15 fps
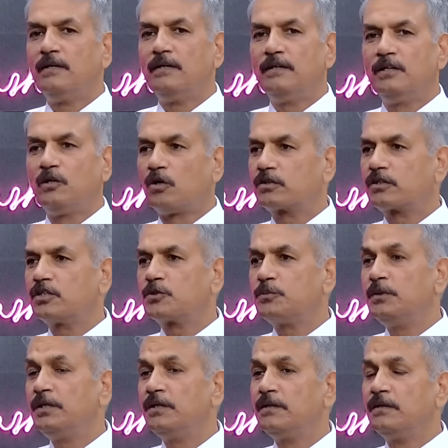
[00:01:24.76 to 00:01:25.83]
in North
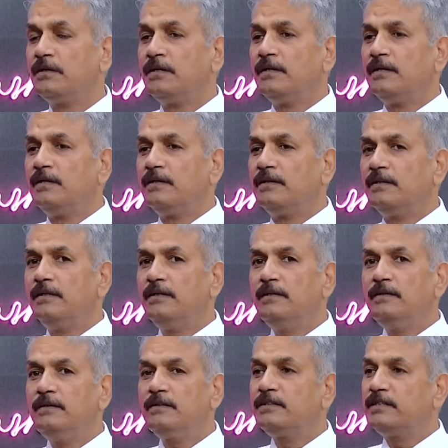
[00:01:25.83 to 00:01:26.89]
Kashmir,
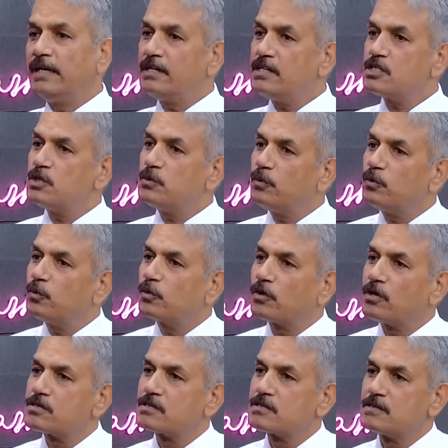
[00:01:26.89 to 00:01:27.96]
the terrorists didn't want to
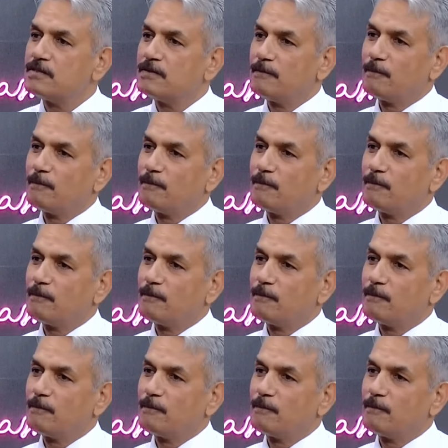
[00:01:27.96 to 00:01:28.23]
cross.